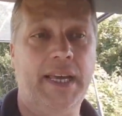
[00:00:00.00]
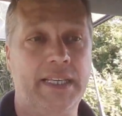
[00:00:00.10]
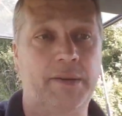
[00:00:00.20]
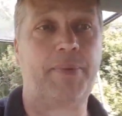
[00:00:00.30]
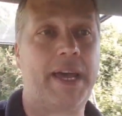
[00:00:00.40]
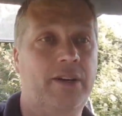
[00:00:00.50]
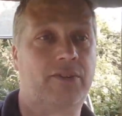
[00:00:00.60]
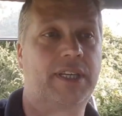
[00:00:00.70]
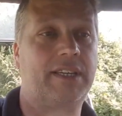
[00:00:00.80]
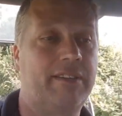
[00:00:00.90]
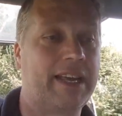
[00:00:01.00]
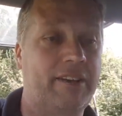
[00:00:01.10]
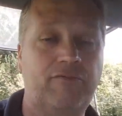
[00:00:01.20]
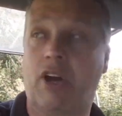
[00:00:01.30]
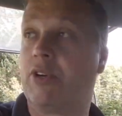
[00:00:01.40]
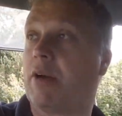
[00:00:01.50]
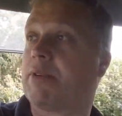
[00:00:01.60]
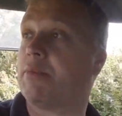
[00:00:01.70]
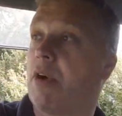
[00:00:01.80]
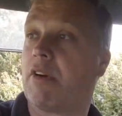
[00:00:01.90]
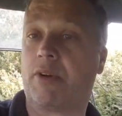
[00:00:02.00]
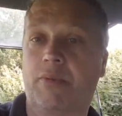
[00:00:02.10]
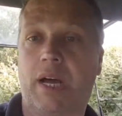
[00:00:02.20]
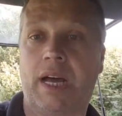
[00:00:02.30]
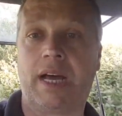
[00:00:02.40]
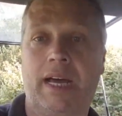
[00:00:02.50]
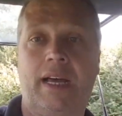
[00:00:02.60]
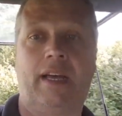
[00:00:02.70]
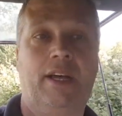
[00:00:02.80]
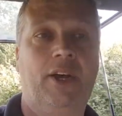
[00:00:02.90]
into bales If you'll get it rowed up tomorrow. Uh,